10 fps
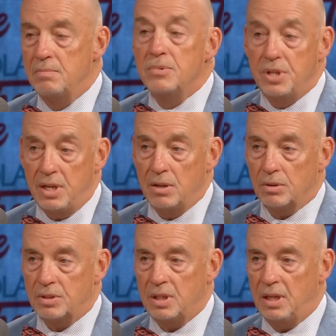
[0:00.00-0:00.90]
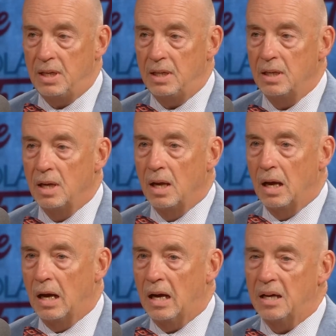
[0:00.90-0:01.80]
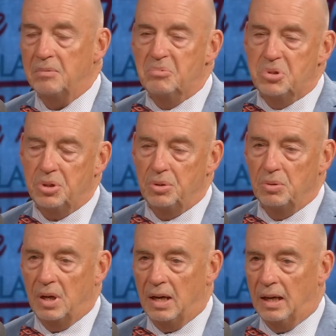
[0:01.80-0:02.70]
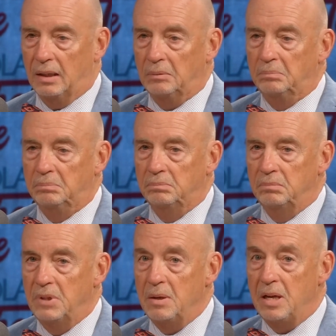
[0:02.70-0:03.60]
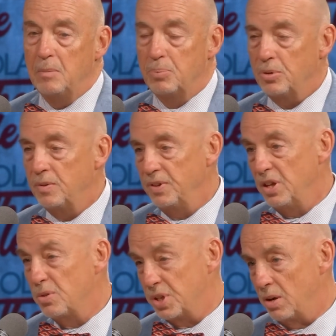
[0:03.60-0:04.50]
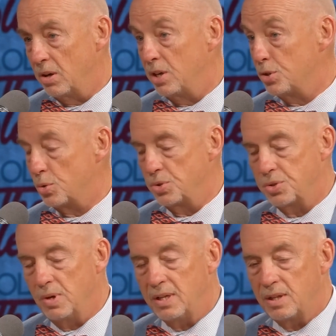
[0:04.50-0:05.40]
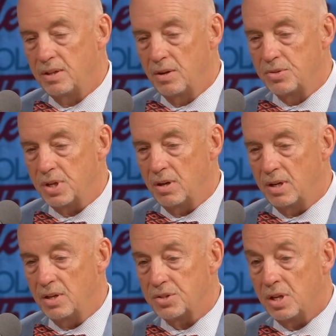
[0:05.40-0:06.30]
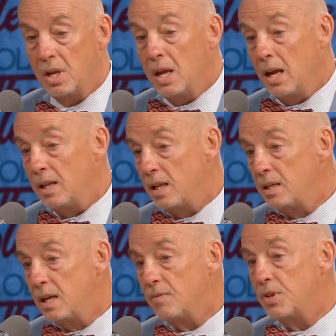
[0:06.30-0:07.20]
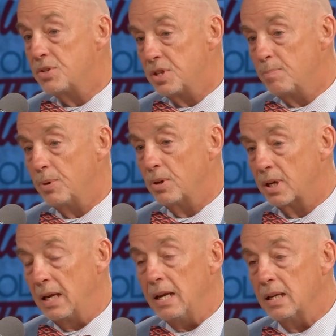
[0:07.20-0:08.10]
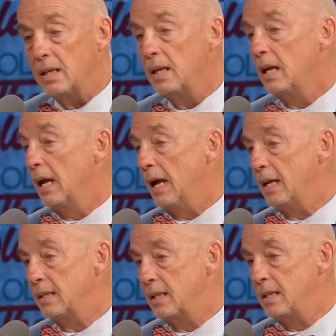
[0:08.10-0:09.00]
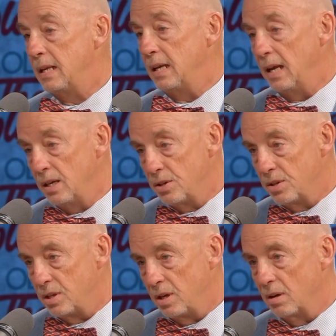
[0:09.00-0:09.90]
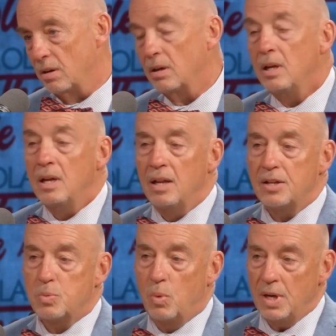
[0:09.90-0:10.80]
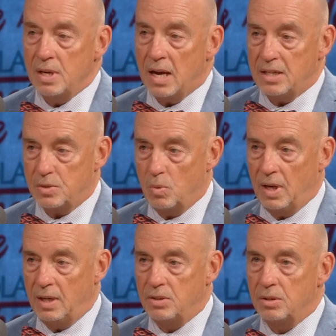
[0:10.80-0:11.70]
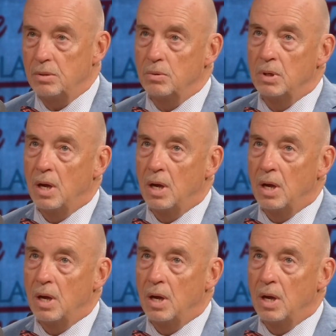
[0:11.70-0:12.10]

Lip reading: DLT to improve in those areas or strengthen those areas. And then give the SIPR again at the end of the year. That's one nice way to